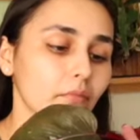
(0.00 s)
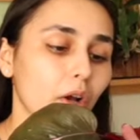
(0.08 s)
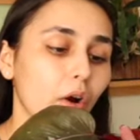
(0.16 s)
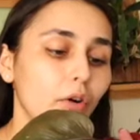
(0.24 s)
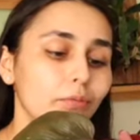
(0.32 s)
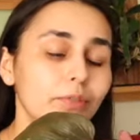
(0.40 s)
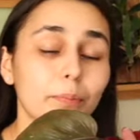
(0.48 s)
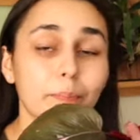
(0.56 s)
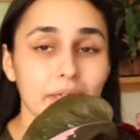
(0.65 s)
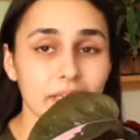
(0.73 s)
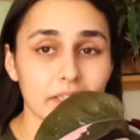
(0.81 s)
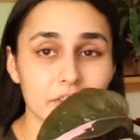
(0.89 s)
of the
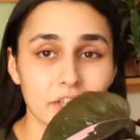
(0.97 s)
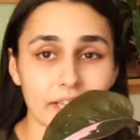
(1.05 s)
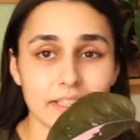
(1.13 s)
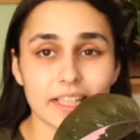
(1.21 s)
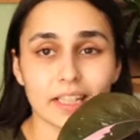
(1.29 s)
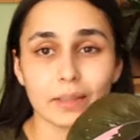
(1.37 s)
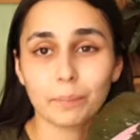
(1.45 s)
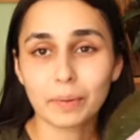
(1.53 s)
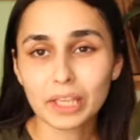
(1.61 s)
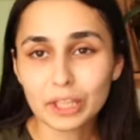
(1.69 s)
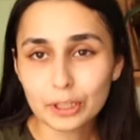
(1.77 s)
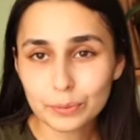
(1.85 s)
pink shades and the
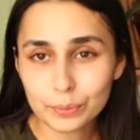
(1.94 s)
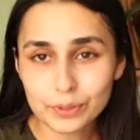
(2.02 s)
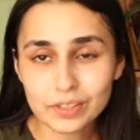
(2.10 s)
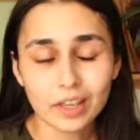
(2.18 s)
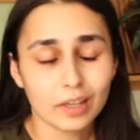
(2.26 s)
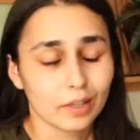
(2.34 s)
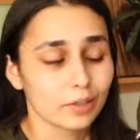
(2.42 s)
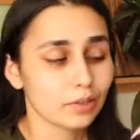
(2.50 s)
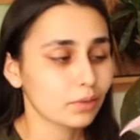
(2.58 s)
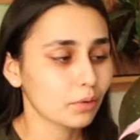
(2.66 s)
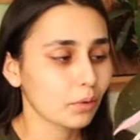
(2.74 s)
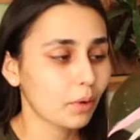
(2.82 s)
pink hues.
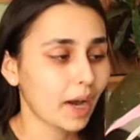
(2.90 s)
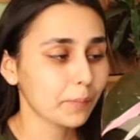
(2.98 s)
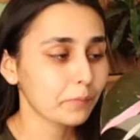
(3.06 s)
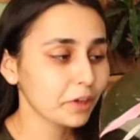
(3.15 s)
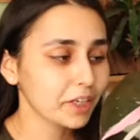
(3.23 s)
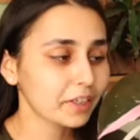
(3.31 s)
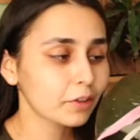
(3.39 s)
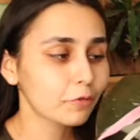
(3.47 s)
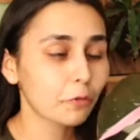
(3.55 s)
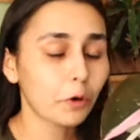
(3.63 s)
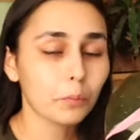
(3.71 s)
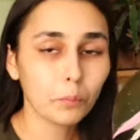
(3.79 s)
So I'm waiting
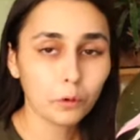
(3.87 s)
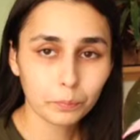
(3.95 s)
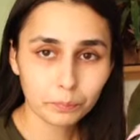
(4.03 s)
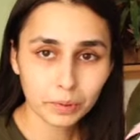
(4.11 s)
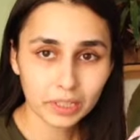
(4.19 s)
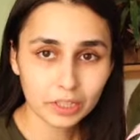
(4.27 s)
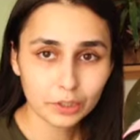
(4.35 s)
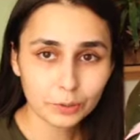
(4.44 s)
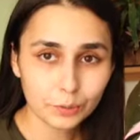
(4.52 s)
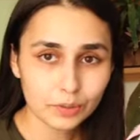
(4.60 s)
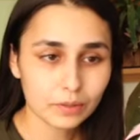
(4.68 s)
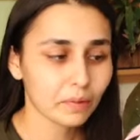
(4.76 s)
for more pink
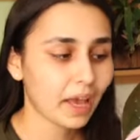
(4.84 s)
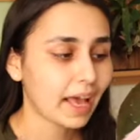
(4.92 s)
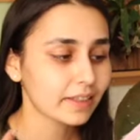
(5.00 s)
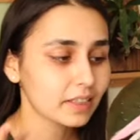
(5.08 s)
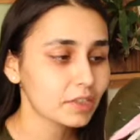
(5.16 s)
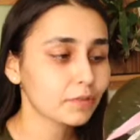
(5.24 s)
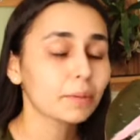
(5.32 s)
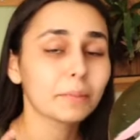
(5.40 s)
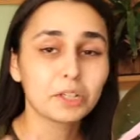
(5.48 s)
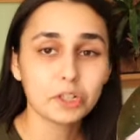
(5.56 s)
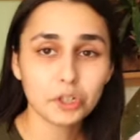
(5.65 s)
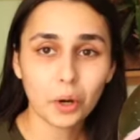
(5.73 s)
hues. As it will
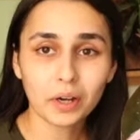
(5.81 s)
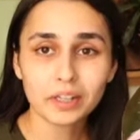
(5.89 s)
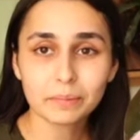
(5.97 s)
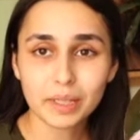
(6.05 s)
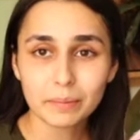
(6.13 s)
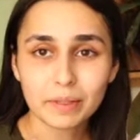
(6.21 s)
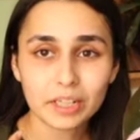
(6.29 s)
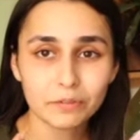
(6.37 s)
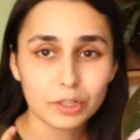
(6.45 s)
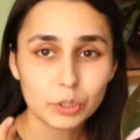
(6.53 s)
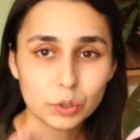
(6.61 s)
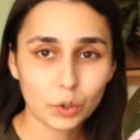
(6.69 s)
mature, maybe it
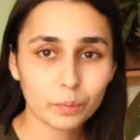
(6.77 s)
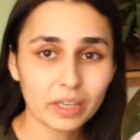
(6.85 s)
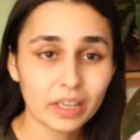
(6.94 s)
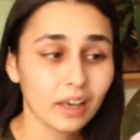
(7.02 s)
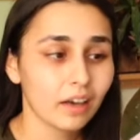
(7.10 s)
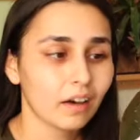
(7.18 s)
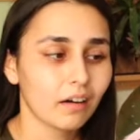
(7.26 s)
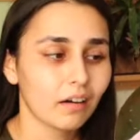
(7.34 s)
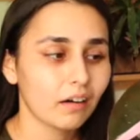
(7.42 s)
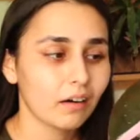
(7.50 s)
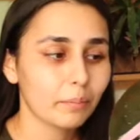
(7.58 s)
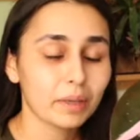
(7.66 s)
will show me
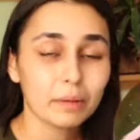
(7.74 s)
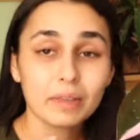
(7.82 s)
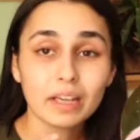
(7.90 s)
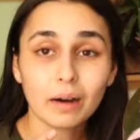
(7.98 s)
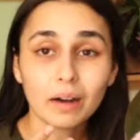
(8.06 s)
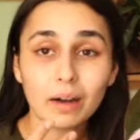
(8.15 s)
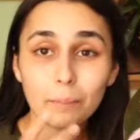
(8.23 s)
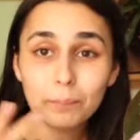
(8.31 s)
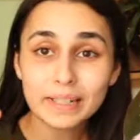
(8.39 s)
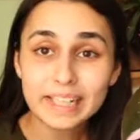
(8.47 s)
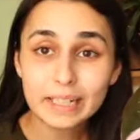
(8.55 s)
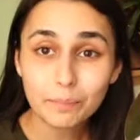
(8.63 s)
maybe a
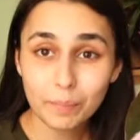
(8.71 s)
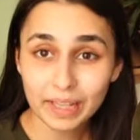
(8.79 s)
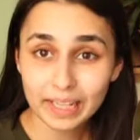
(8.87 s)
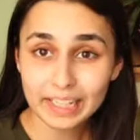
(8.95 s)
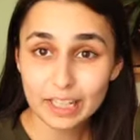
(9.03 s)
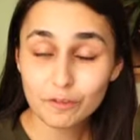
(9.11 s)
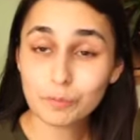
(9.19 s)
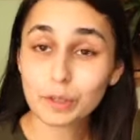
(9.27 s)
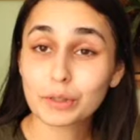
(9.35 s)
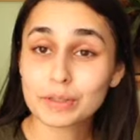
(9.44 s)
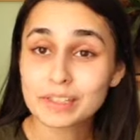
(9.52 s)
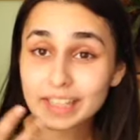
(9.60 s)
complete pink leaf,
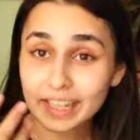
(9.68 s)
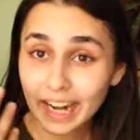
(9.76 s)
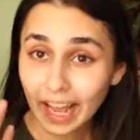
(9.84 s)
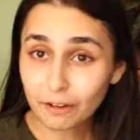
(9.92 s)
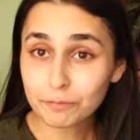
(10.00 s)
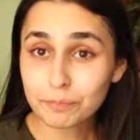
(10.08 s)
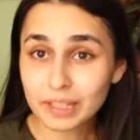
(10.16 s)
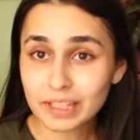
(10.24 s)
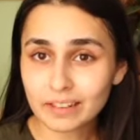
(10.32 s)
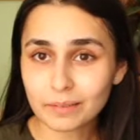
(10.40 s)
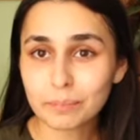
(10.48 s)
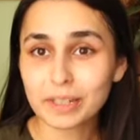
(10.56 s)
because there have
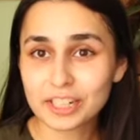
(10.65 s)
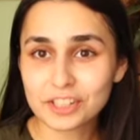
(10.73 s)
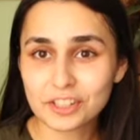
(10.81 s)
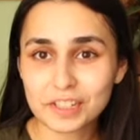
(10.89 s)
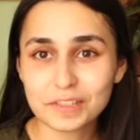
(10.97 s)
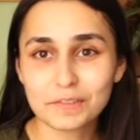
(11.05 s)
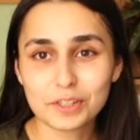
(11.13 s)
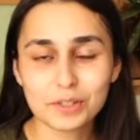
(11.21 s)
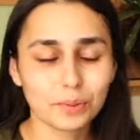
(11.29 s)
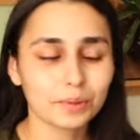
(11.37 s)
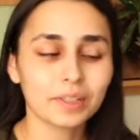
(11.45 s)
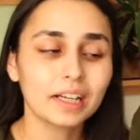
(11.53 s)
been pictures which
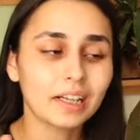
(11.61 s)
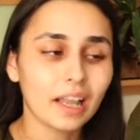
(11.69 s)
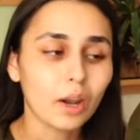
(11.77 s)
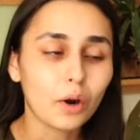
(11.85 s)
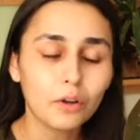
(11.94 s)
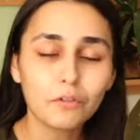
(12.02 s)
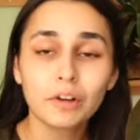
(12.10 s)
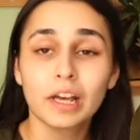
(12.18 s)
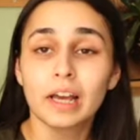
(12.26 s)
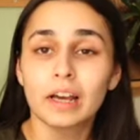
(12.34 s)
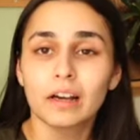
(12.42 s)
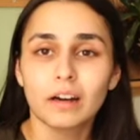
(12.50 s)
show that a lot
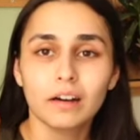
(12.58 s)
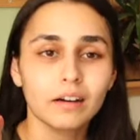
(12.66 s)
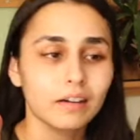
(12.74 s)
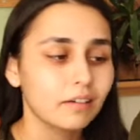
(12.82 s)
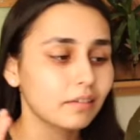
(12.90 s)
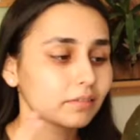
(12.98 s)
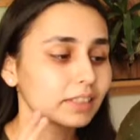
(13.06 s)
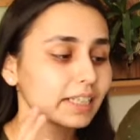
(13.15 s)
of the